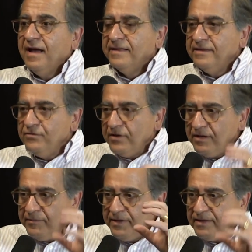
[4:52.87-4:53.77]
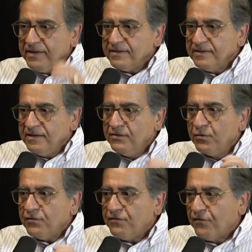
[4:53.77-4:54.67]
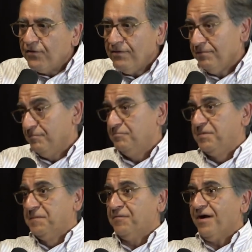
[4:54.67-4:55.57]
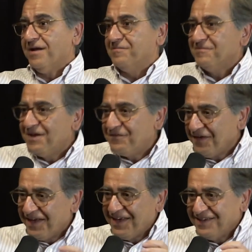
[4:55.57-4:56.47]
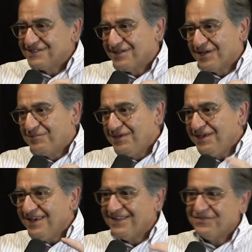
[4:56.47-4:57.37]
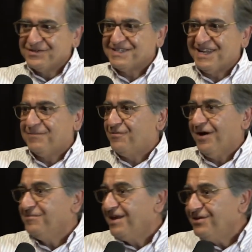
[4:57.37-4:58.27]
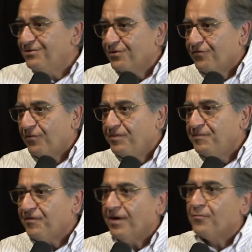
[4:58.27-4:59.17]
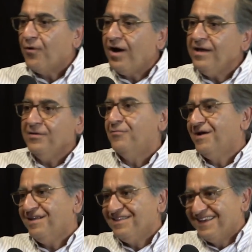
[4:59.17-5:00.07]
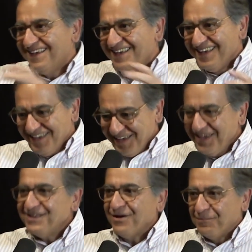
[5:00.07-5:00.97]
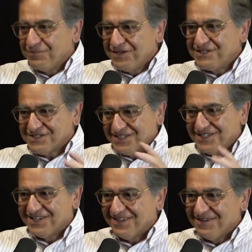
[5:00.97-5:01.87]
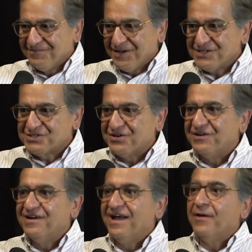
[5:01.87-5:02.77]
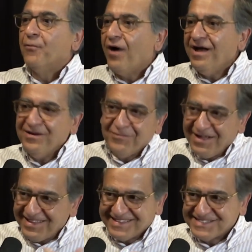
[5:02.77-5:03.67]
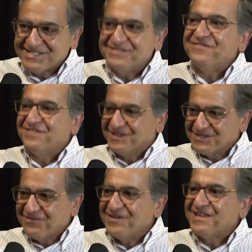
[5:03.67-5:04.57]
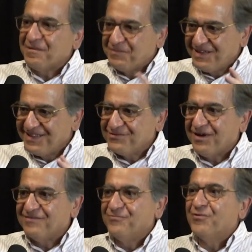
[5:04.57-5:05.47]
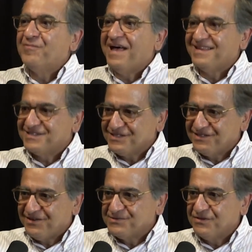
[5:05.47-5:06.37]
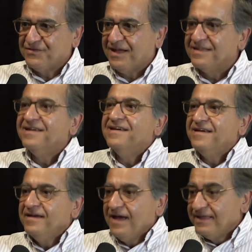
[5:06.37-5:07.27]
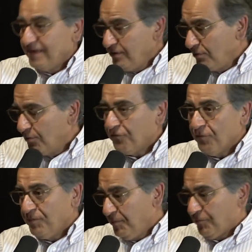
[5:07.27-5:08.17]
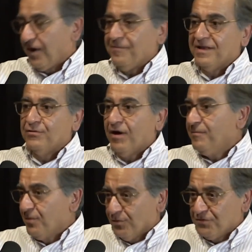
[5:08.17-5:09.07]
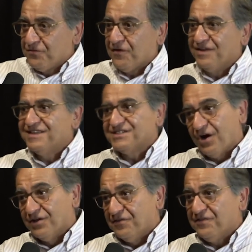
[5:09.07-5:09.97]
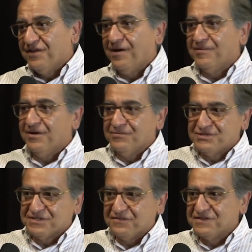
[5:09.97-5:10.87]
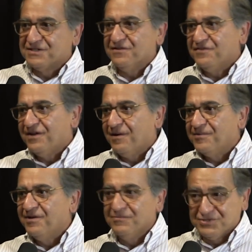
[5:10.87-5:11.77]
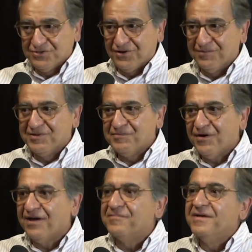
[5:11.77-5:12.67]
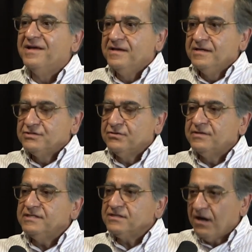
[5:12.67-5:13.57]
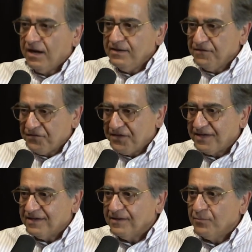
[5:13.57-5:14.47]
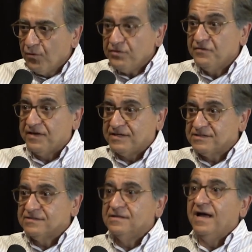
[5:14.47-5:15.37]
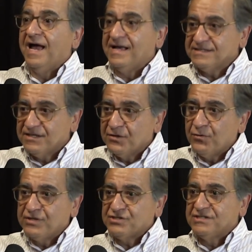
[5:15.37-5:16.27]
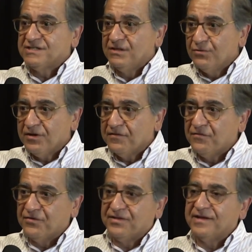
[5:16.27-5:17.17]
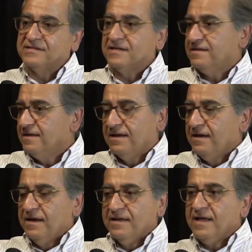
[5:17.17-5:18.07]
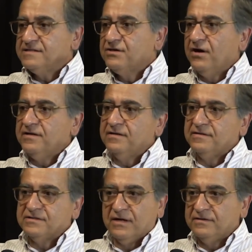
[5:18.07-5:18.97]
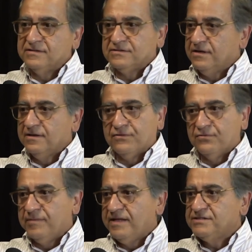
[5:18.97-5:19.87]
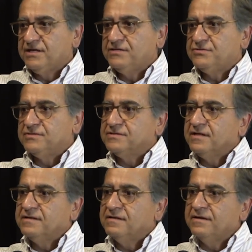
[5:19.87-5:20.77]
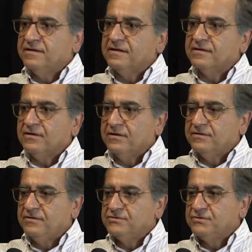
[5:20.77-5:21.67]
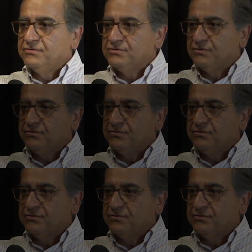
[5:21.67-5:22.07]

and then you immediately look for B prime. If A is like B, and if there's an A prime, then you look for B prime. Why? Well, it completes the picture. Why? Well, it's philosophically appealing to have more balance in terms of that. And then you look for B prime, and lo and behold, you find this other phenomenon, which is a physical phenomenon, which you call B prime. So this kind of thinking motivates asking questions and looking for things. And it has guided scientists, I think, through many centuries. And I think it continues to do so